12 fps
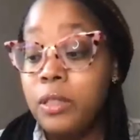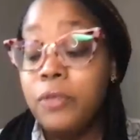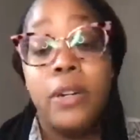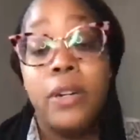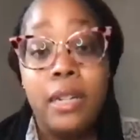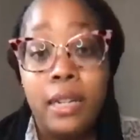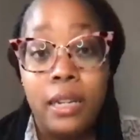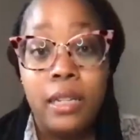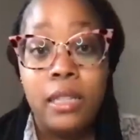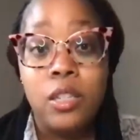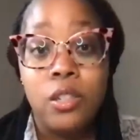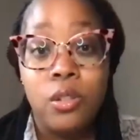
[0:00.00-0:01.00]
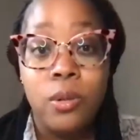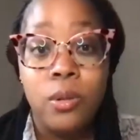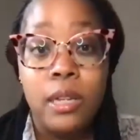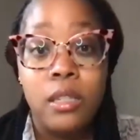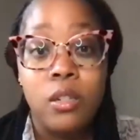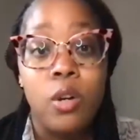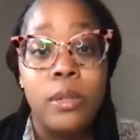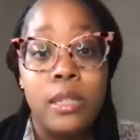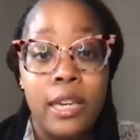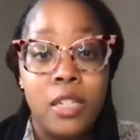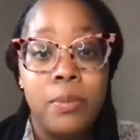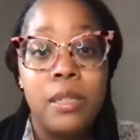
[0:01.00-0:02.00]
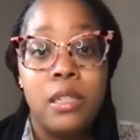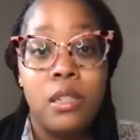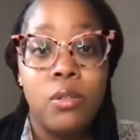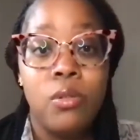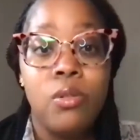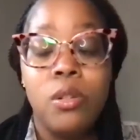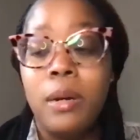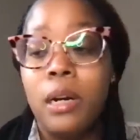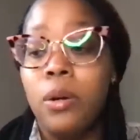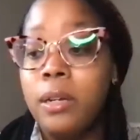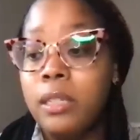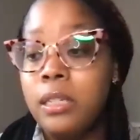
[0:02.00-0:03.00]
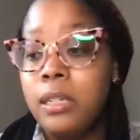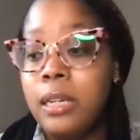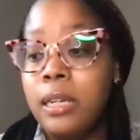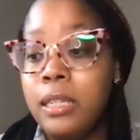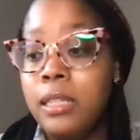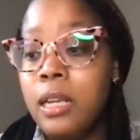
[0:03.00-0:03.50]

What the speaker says: funding to students going to HBCU. So my question is,